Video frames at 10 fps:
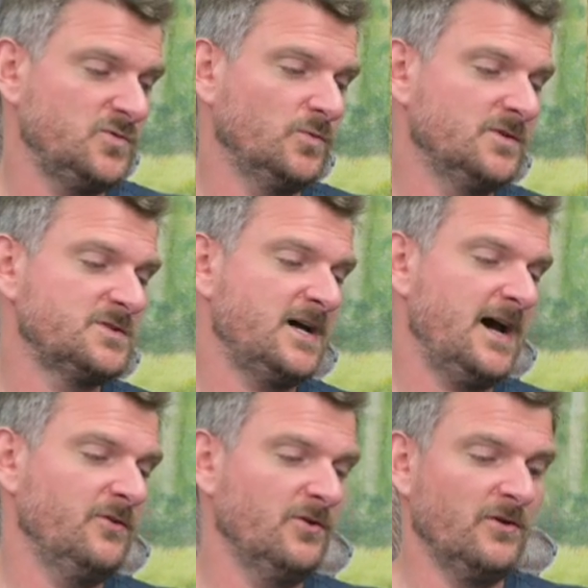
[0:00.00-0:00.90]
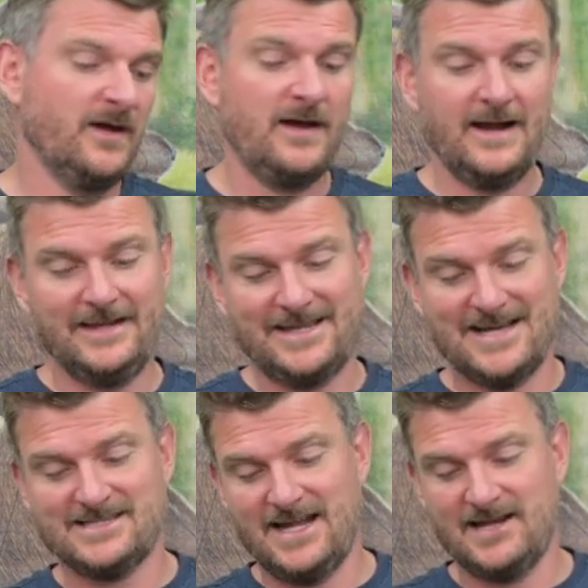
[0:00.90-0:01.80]
to one side or another.
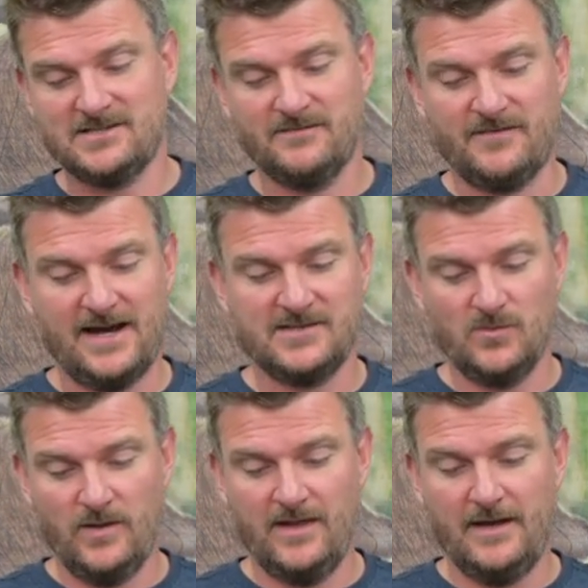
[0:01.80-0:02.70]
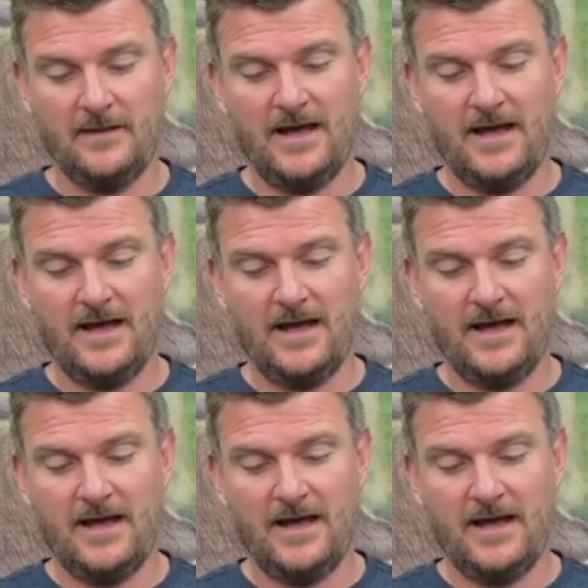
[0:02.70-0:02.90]
That's an excellent factor with it.